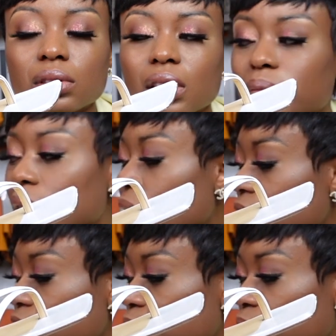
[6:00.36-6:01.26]
I'm not
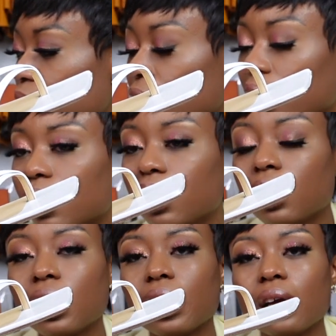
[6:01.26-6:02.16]
sure.
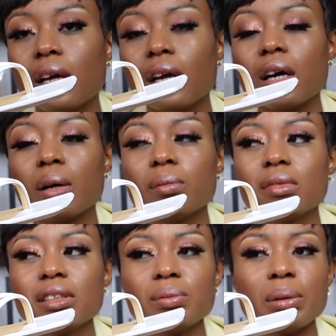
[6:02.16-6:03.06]

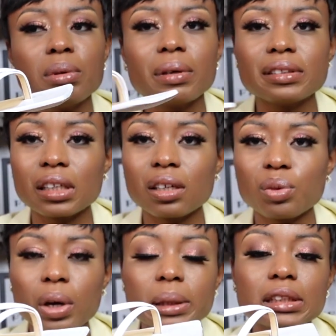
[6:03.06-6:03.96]
This might be my second
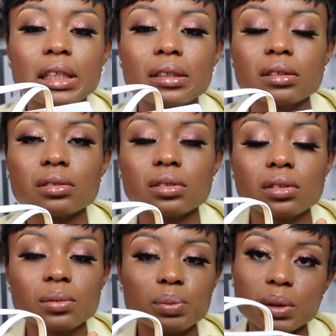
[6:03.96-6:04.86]
white
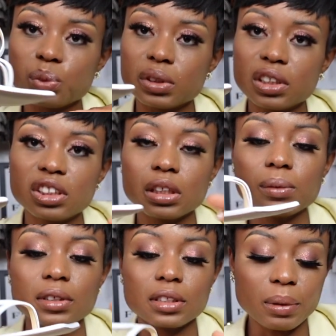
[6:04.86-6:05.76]
sandals, but with this shape,
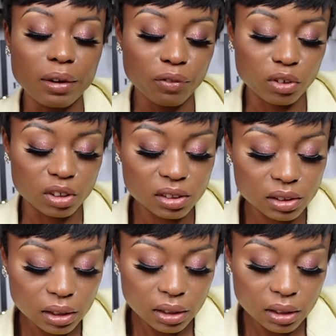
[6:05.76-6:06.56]
this is my first.